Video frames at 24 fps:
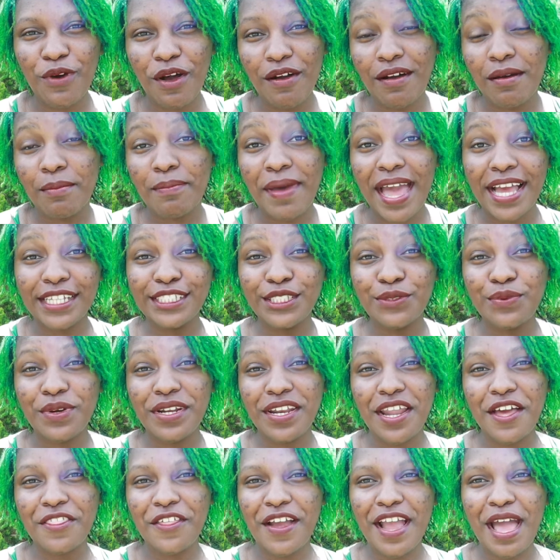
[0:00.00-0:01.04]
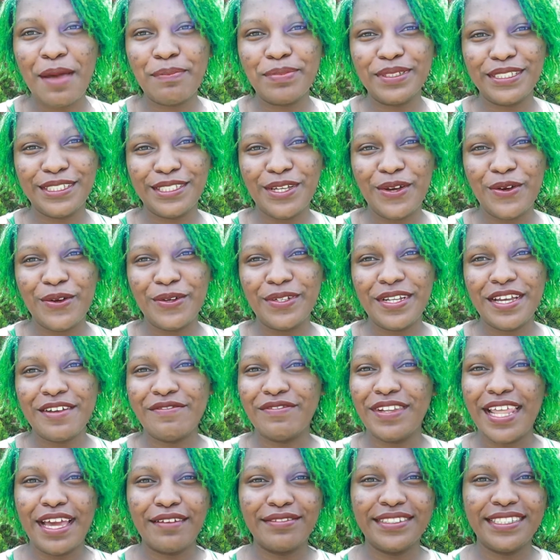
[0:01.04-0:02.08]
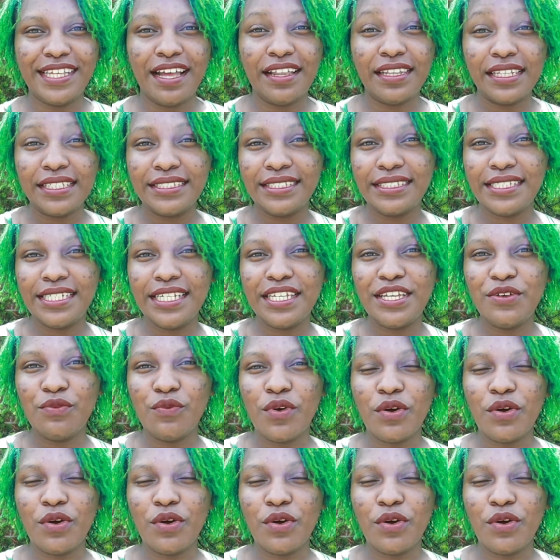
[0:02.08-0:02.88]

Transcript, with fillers: Welcome back to another episode of Lifestylicity,